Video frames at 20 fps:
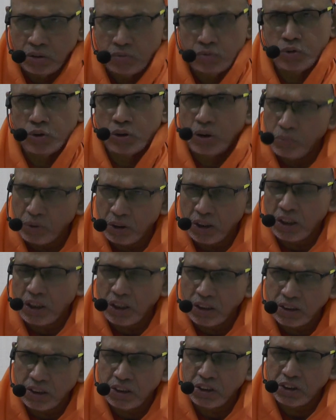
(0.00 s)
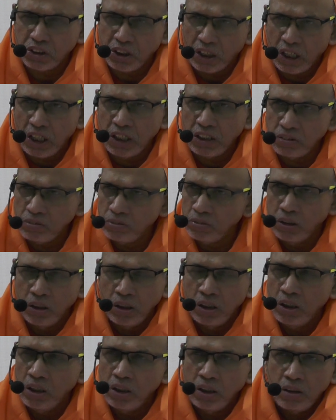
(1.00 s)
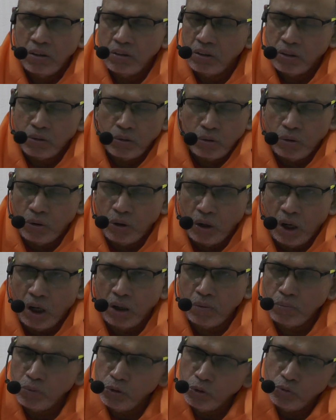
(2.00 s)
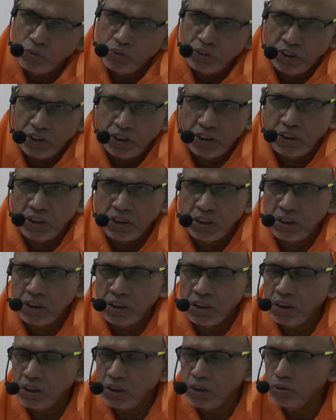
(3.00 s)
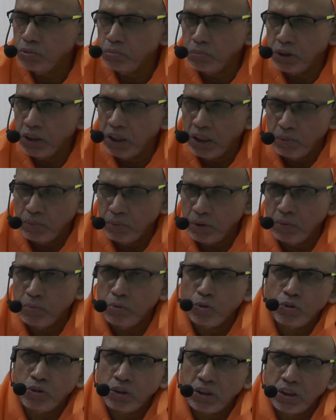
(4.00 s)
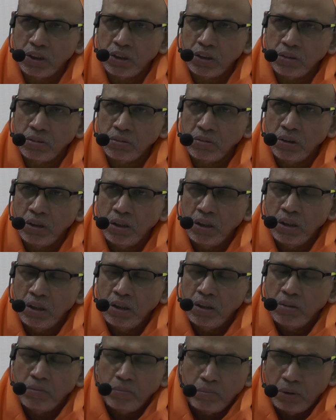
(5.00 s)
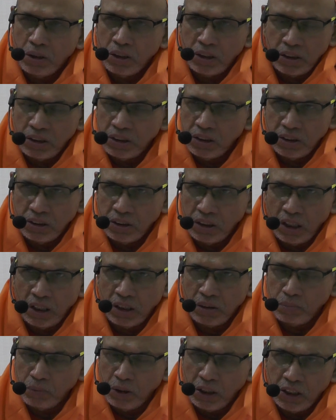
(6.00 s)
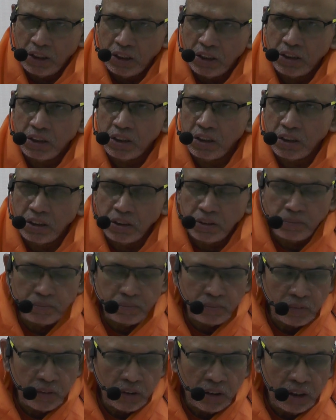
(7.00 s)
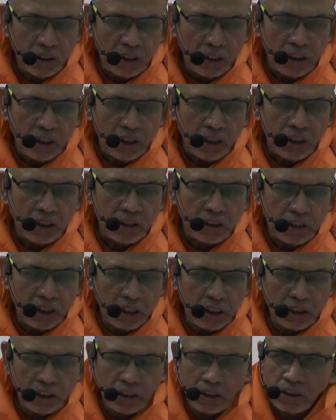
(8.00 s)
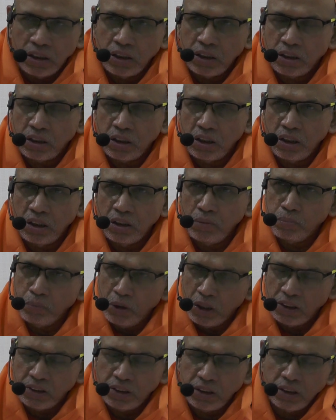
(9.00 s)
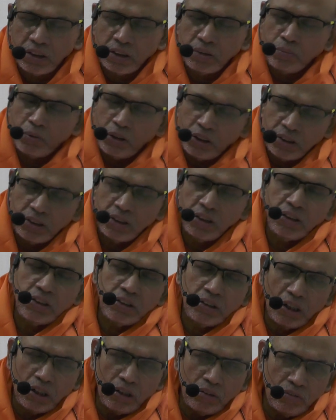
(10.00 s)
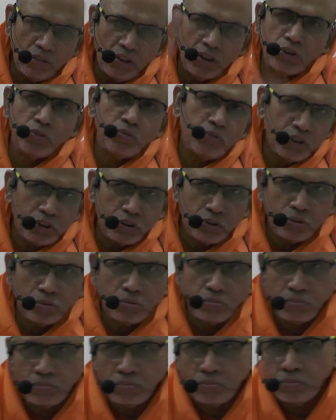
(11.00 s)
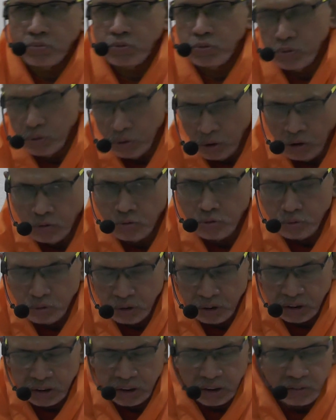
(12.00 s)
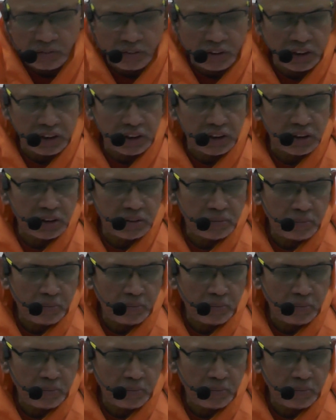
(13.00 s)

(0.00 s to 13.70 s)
If you come across a shrine, no harm, you visit it and you be happy about it. But it is not mandatory. Then the third blessing is always with you. You have to discover it.